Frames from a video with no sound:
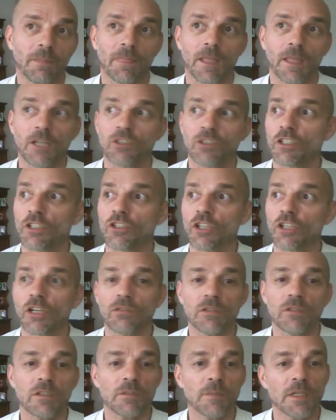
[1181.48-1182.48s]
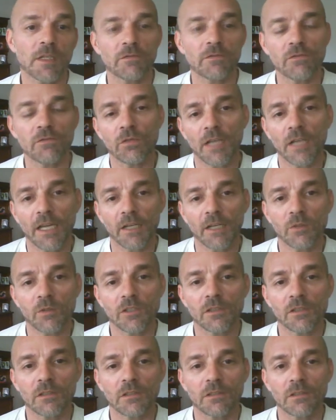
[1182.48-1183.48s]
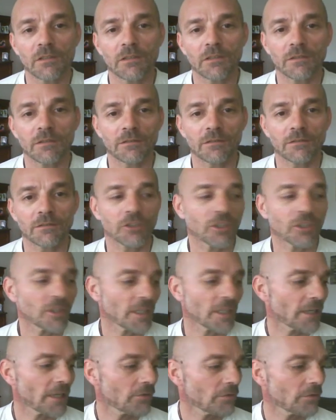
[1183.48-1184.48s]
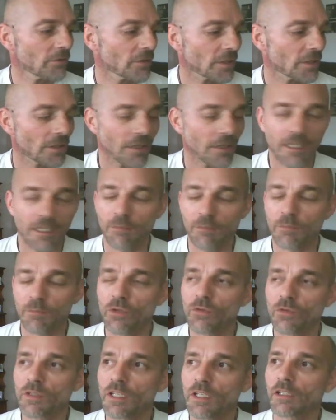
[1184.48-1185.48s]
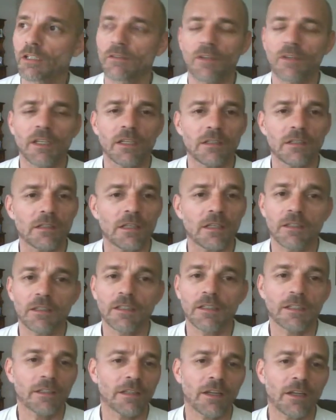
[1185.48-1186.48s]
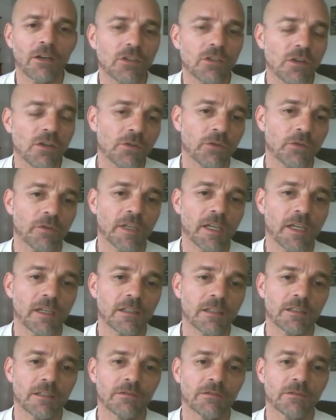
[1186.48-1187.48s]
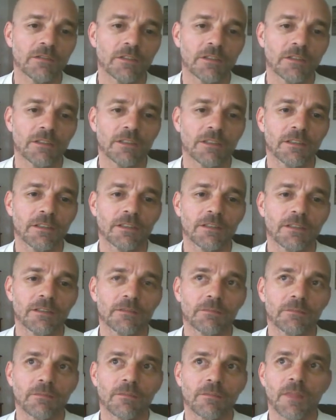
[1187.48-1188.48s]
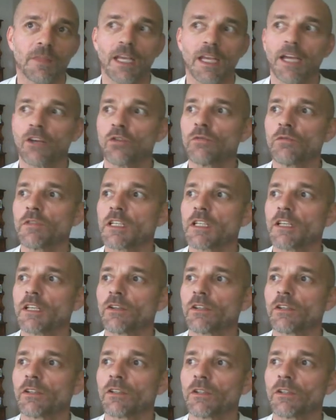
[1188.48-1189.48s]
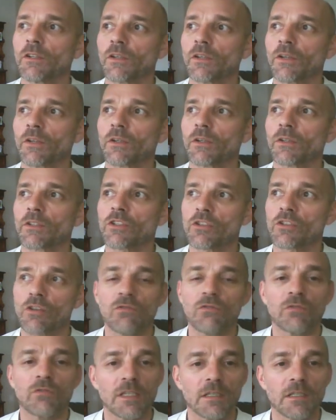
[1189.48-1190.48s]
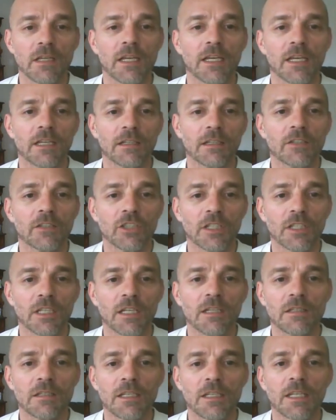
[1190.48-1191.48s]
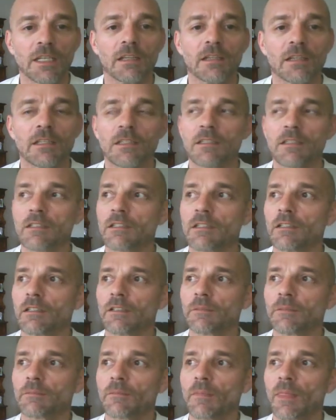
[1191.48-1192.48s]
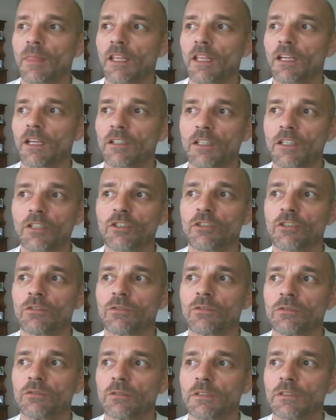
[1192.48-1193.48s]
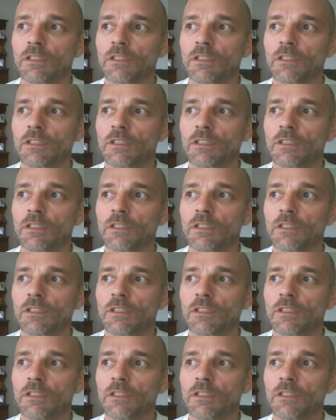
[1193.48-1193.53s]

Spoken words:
And she's a child that speaks 4 languages. She's now studying music and things that are so creative. And obviously her soul is saying that she needs to get this additional